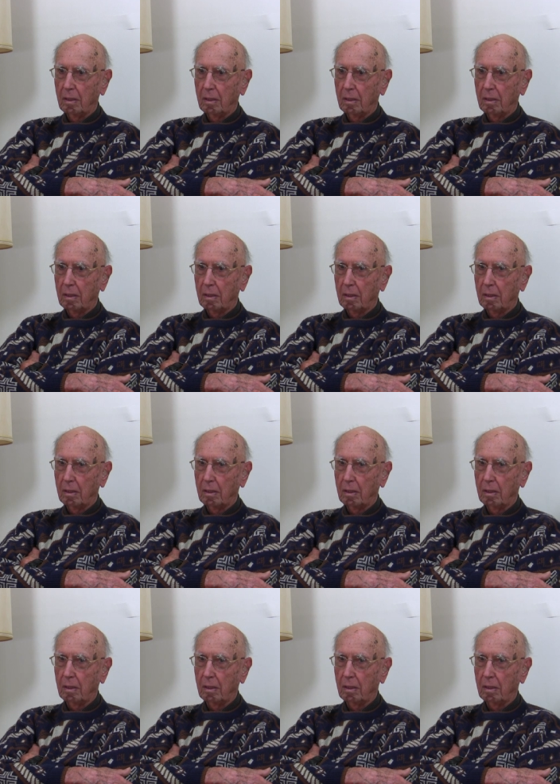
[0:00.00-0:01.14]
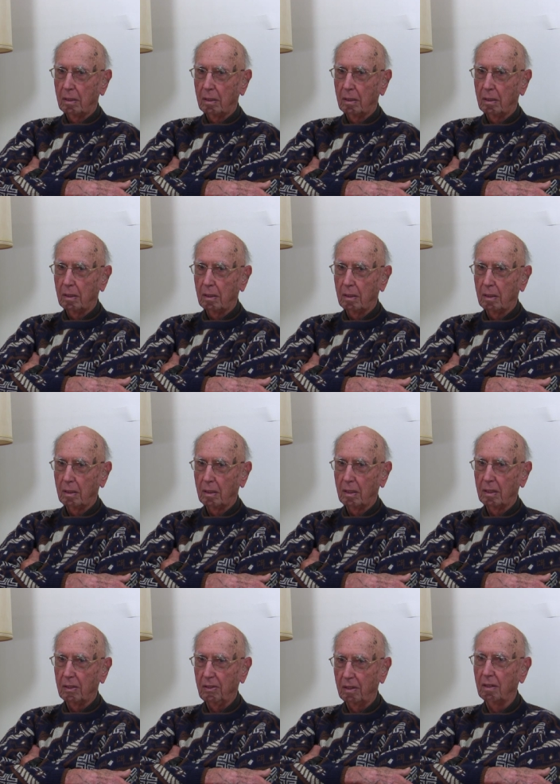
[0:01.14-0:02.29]
And that was dropping leaflets?
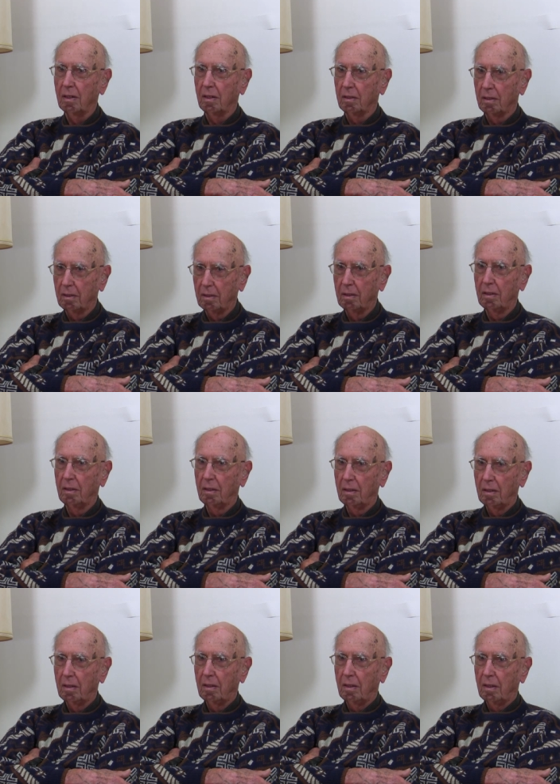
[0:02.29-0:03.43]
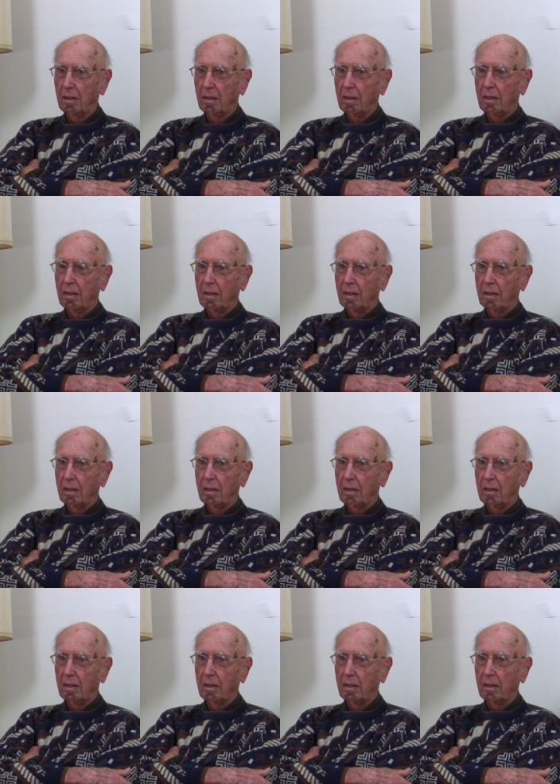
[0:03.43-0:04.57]
Yeah. And when you dropped
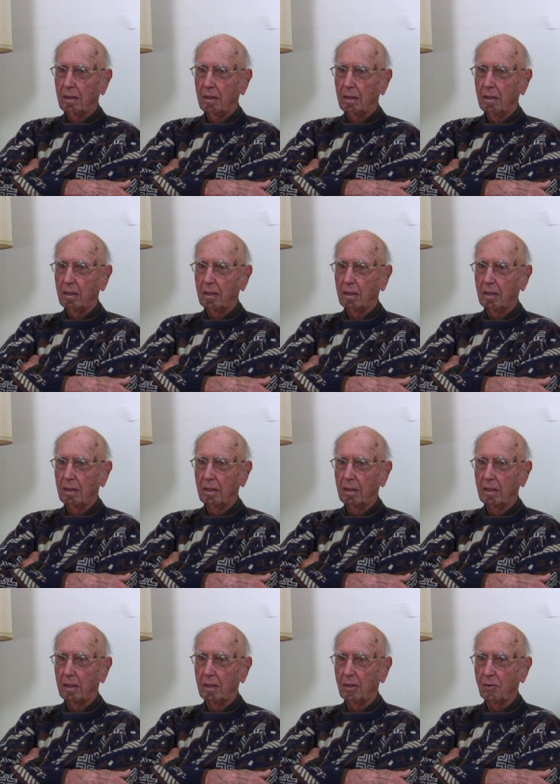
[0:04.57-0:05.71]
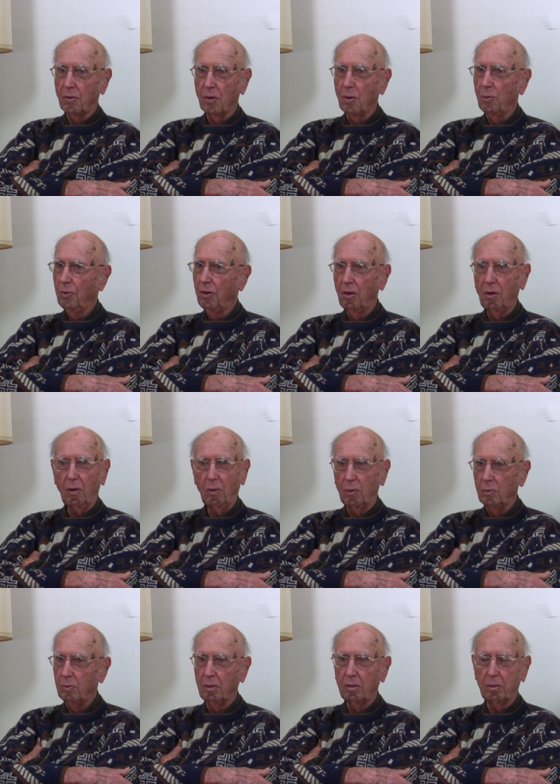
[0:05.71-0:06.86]
leaflets, did you drop bombs with those? Oh, no?
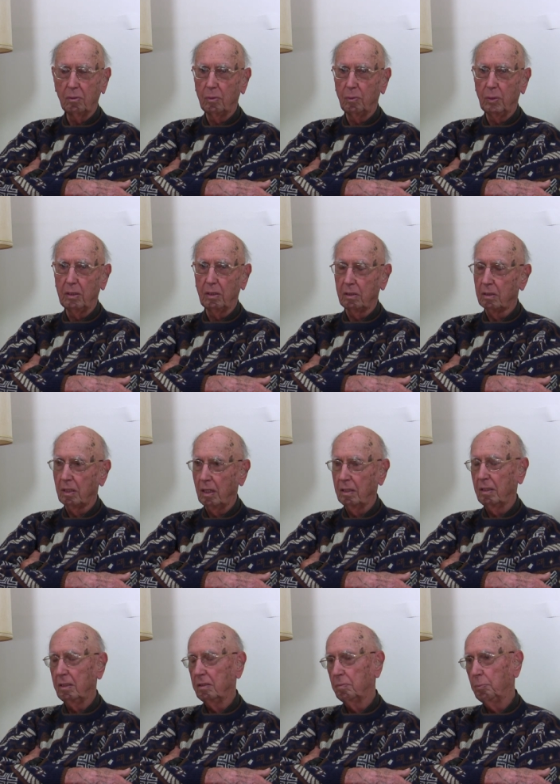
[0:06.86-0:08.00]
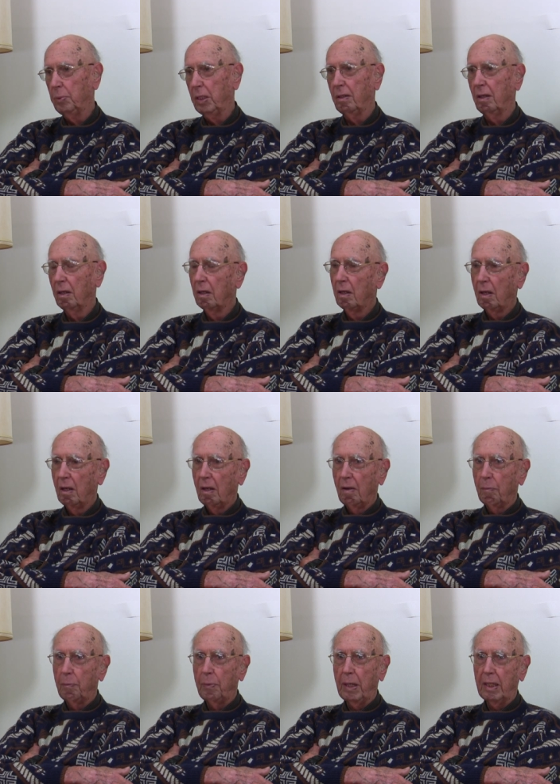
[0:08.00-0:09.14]
no, no. We just had these big
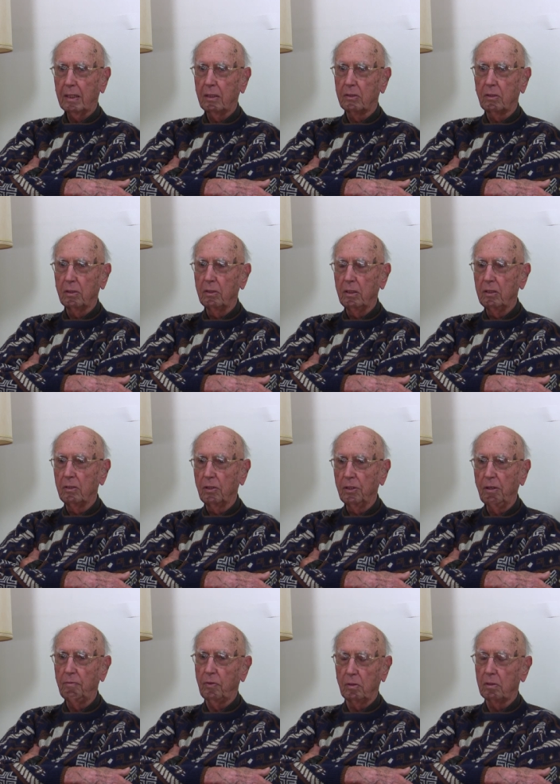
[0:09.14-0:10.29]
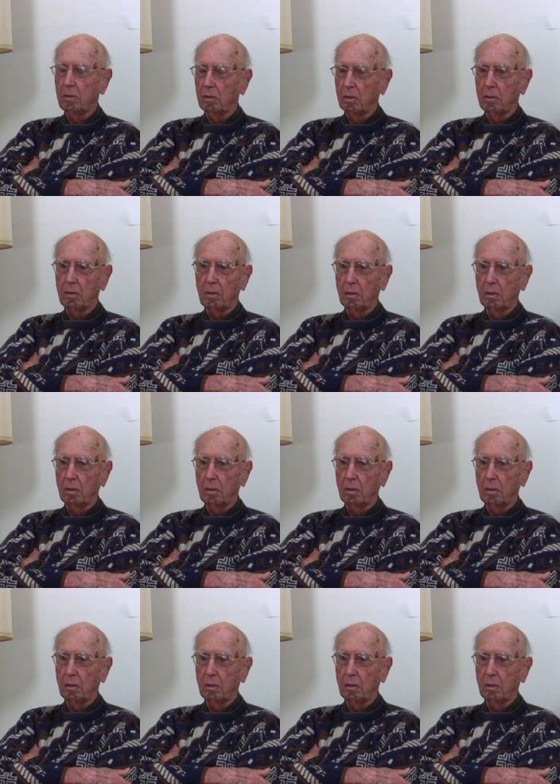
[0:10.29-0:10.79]
packets of these leaflets that.